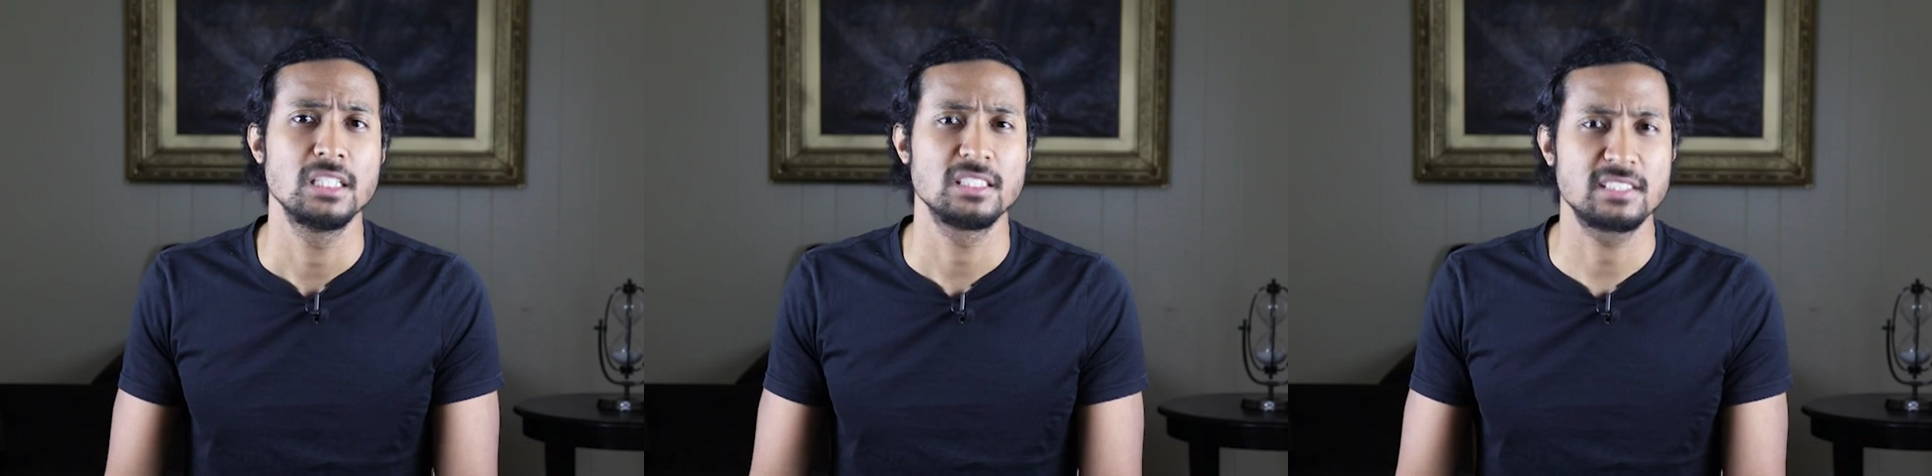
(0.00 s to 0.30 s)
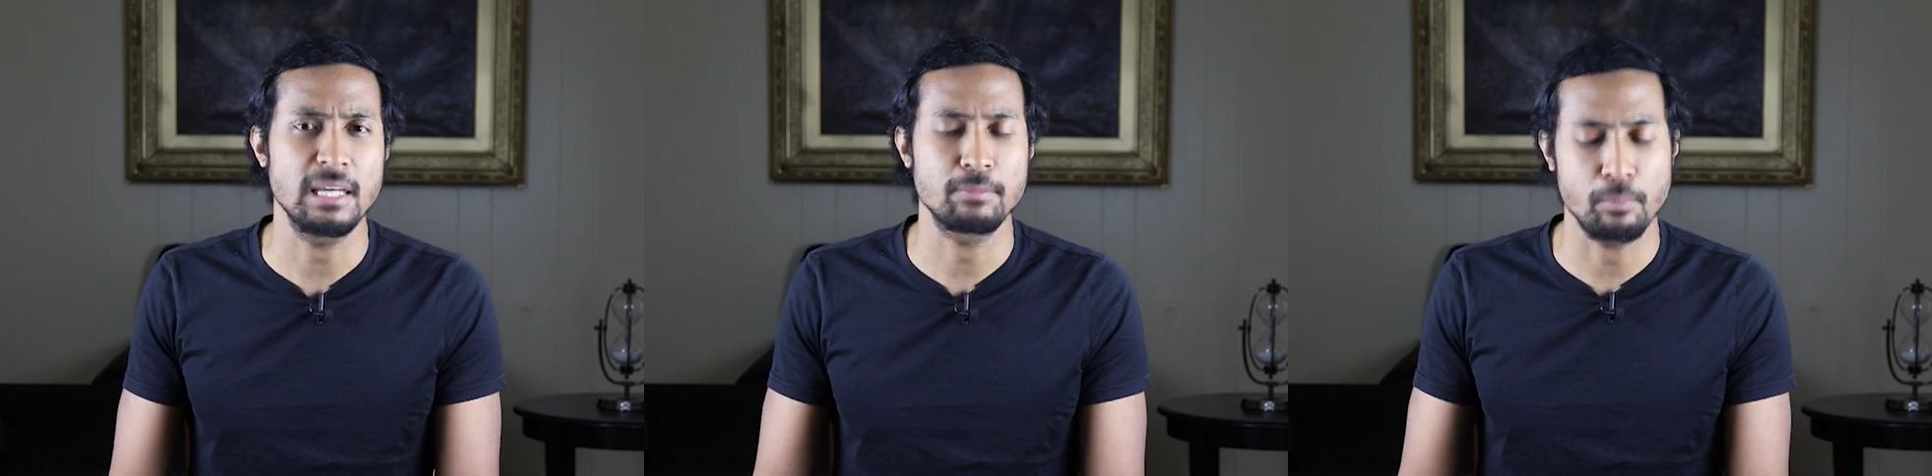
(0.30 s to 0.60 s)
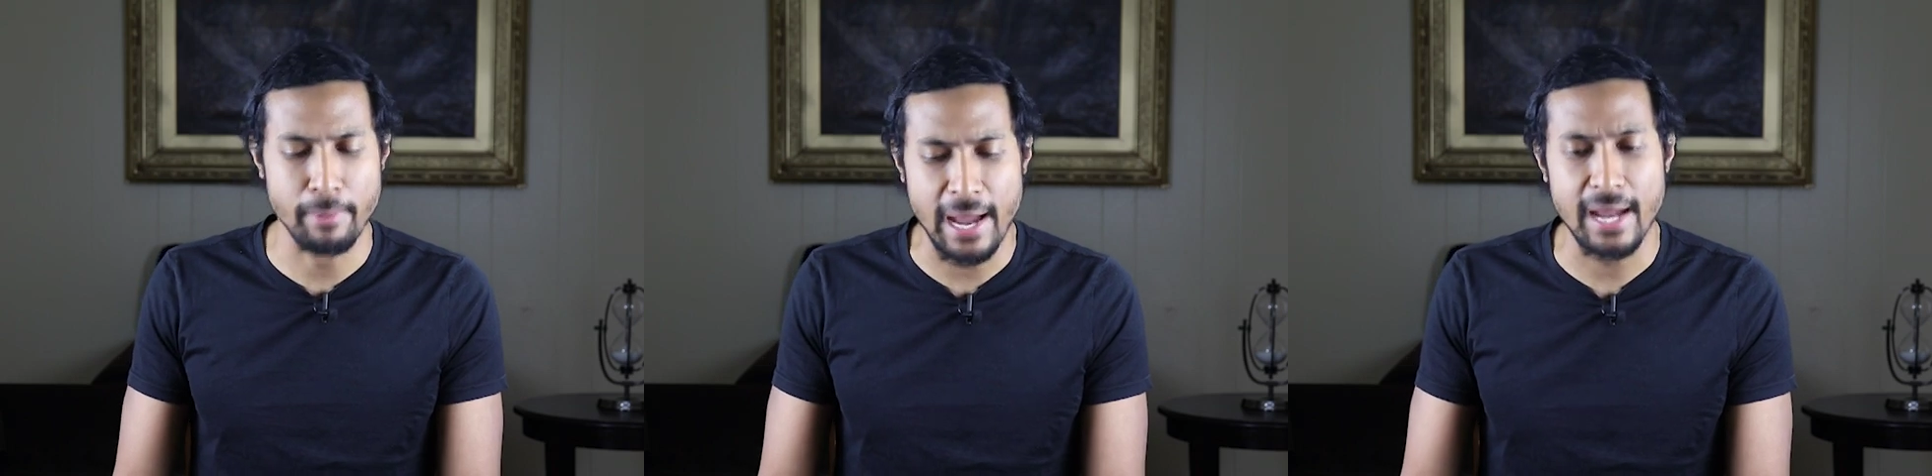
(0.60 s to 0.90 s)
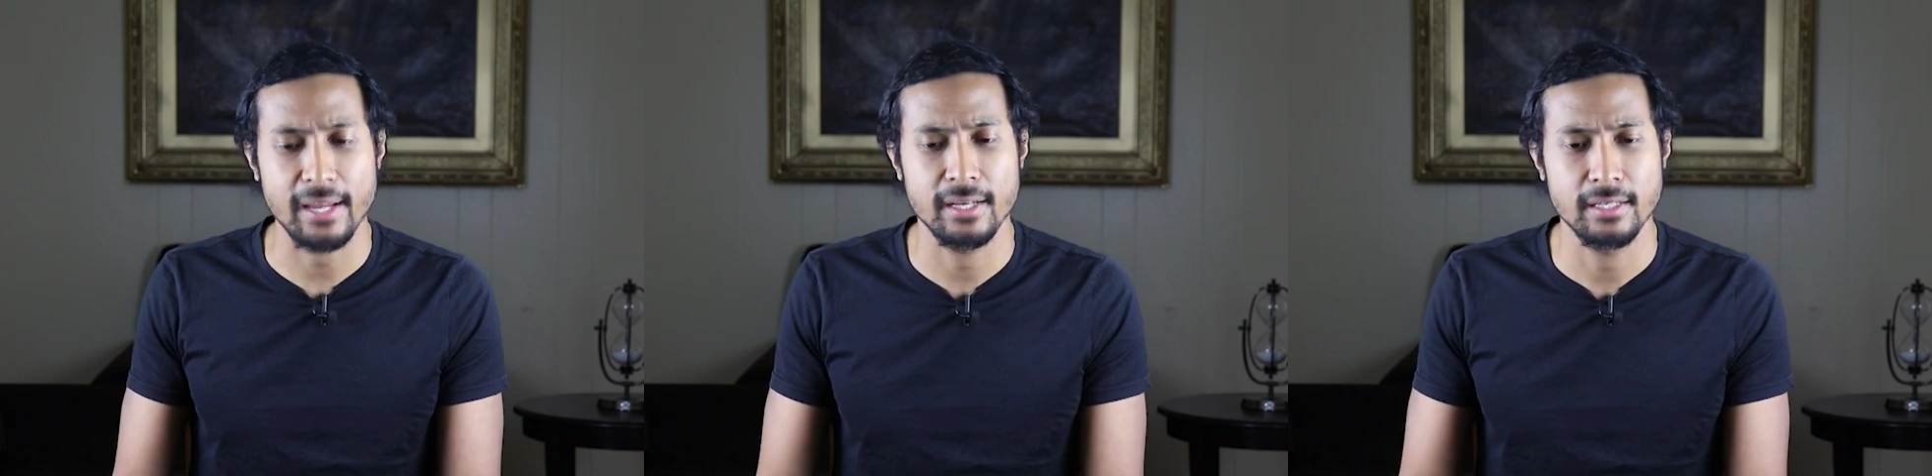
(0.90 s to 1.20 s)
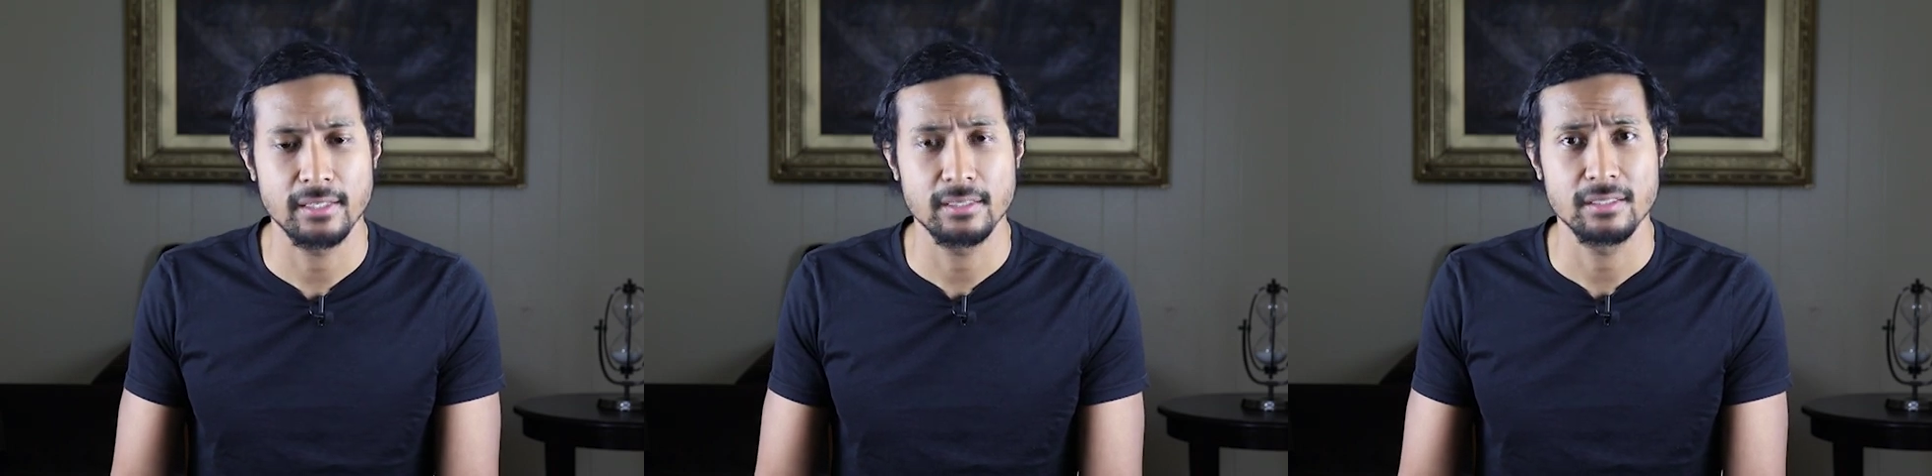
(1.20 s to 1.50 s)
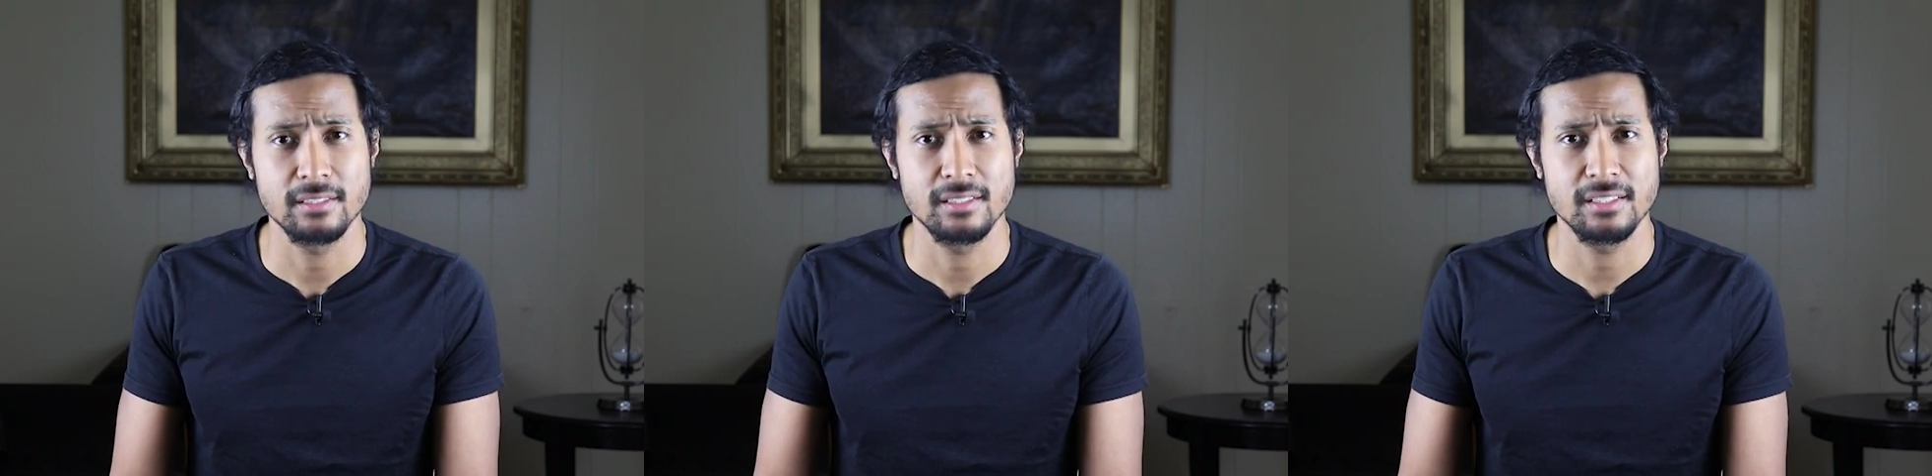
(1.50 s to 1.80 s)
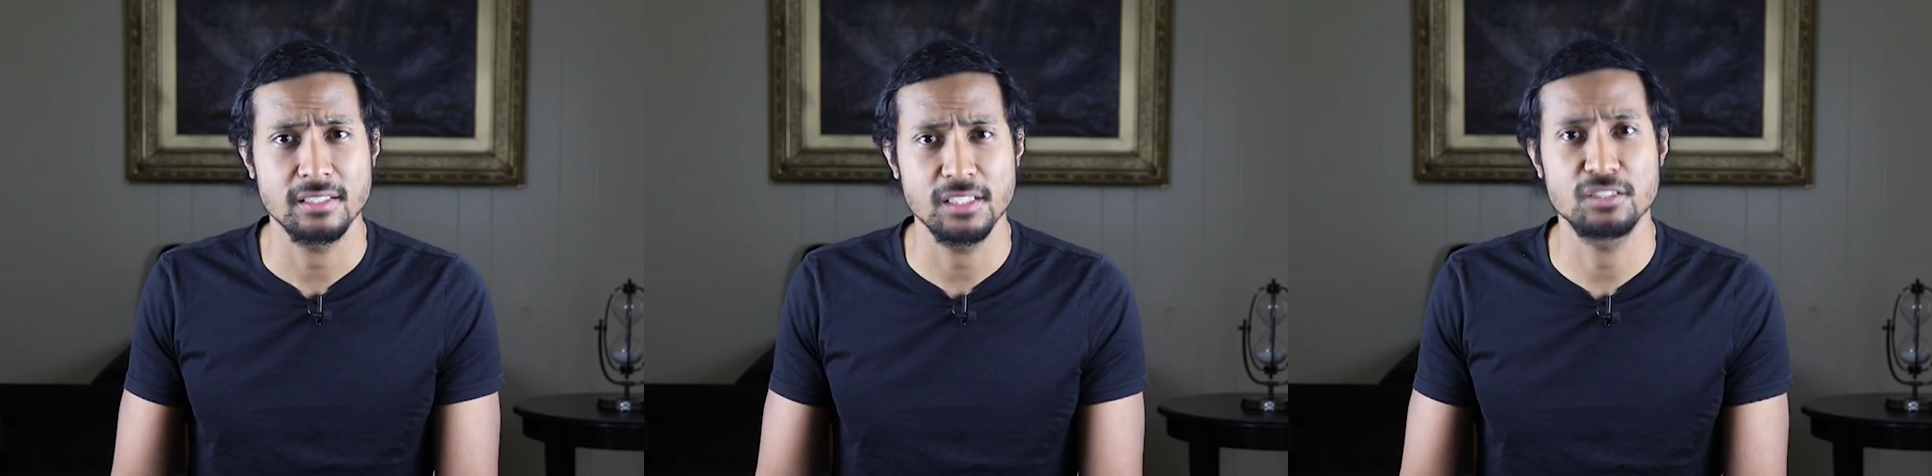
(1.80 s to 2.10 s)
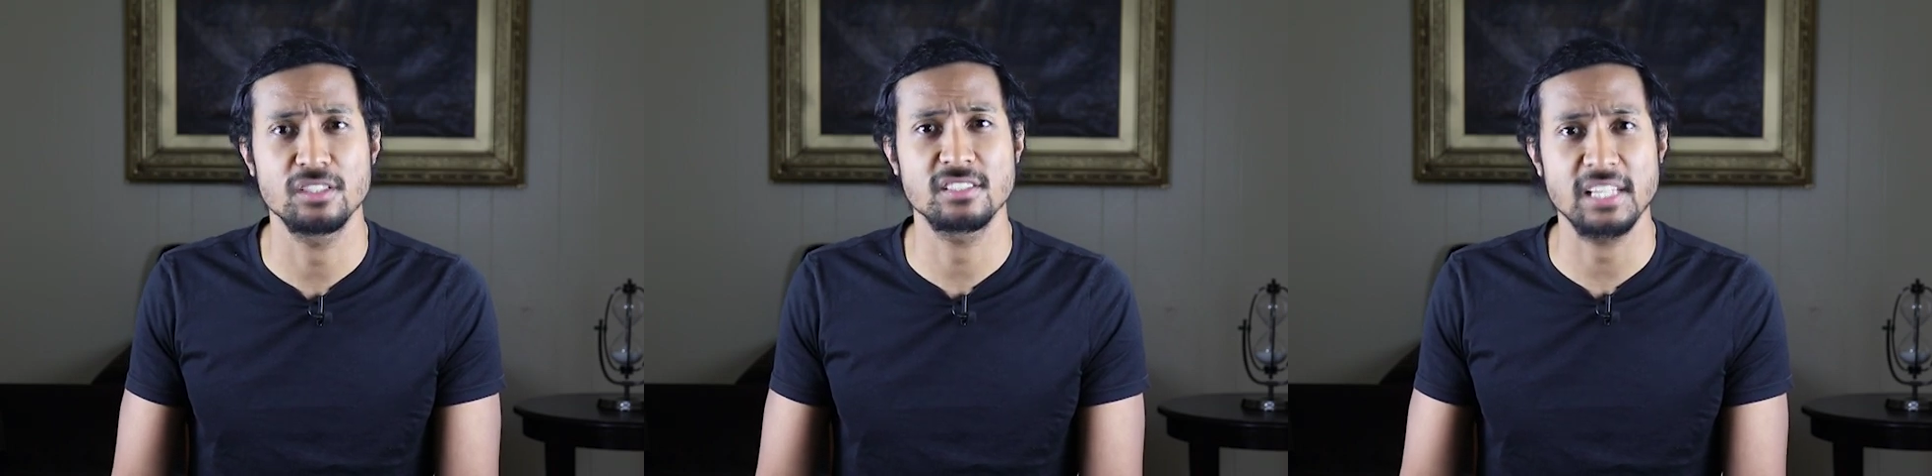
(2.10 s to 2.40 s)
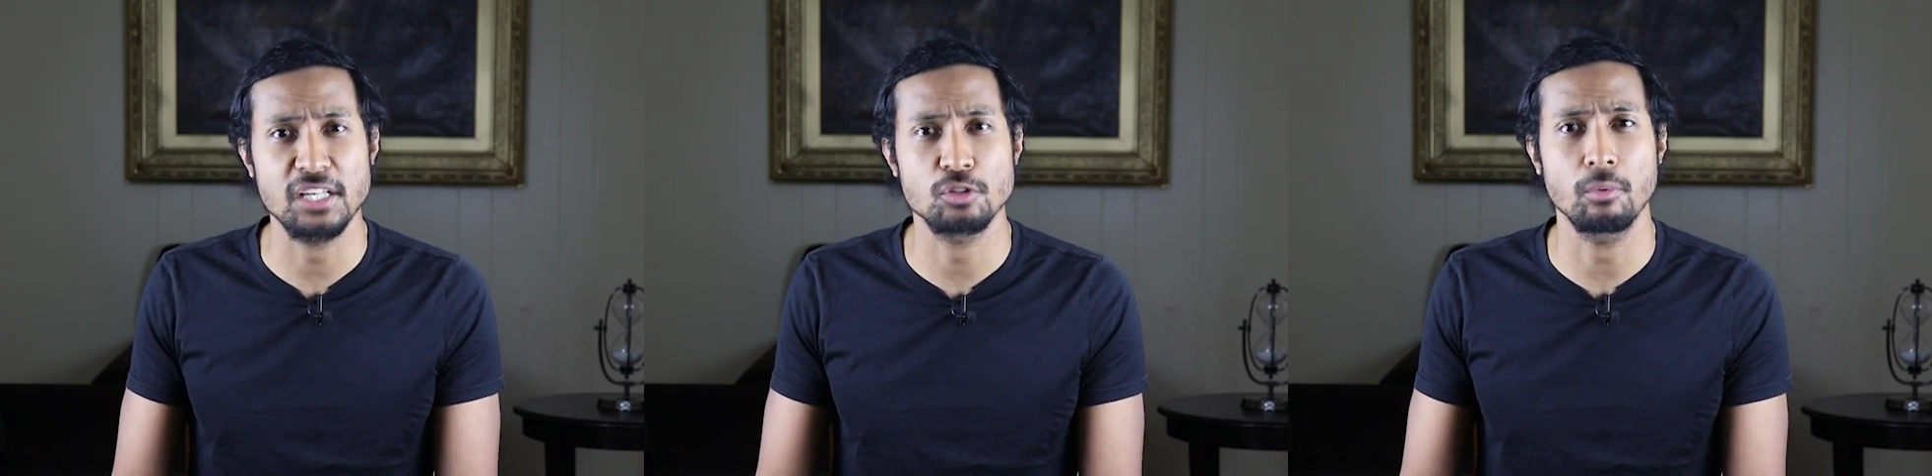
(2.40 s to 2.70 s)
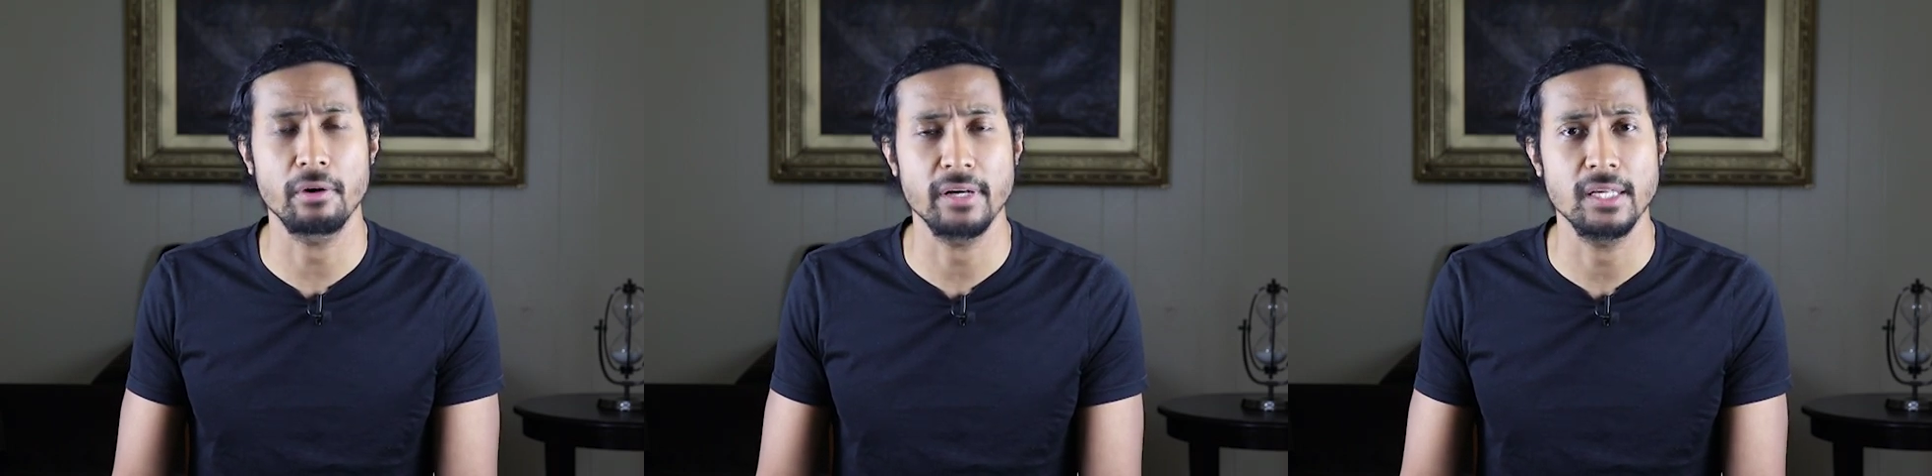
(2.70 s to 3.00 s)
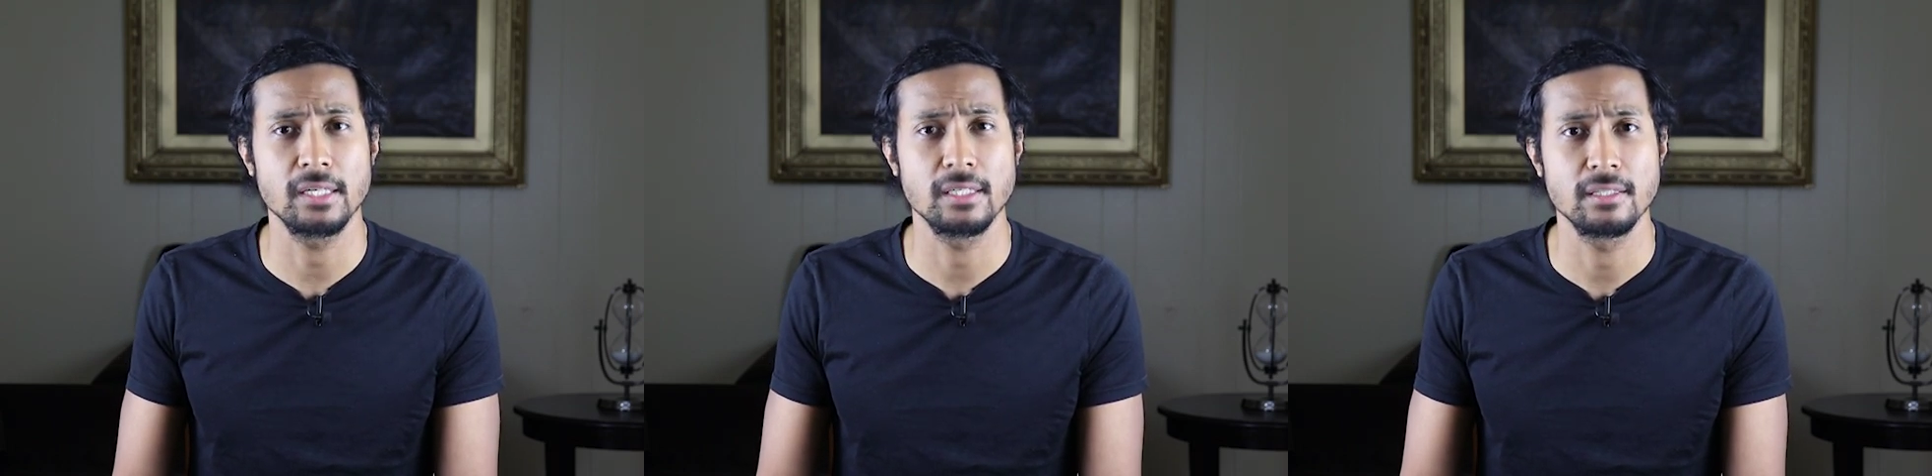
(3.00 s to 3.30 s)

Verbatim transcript: stepped back into the sanctuary.